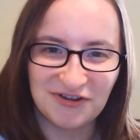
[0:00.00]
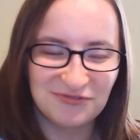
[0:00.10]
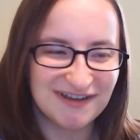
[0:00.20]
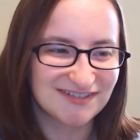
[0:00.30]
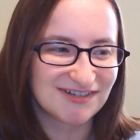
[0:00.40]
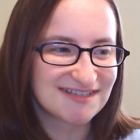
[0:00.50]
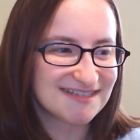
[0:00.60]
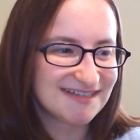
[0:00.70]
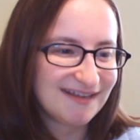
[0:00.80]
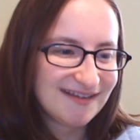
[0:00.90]

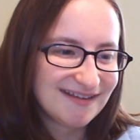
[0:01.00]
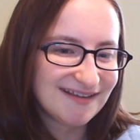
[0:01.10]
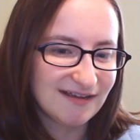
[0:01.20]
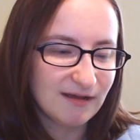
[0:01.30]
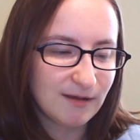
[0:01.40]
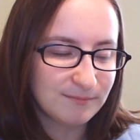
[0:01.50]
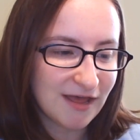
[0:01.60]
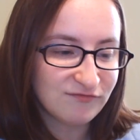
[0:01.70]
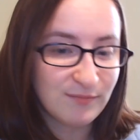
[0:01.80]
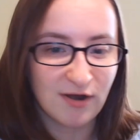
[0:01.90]
fundraisers.
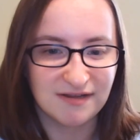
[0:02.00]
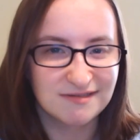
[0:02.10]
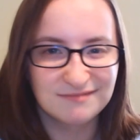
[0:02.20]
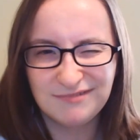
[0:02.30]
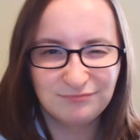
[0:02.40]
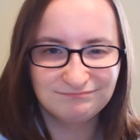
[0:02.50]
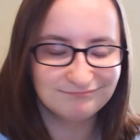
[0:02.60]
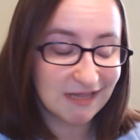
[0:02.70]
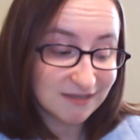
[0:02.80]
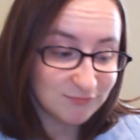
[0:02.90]
Have parties. You know,
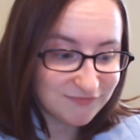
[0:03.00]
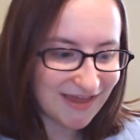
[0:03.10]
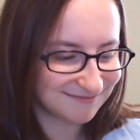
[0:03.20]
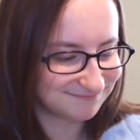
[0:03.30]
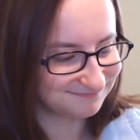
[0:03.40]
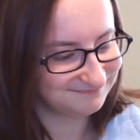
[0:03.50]
it was fun.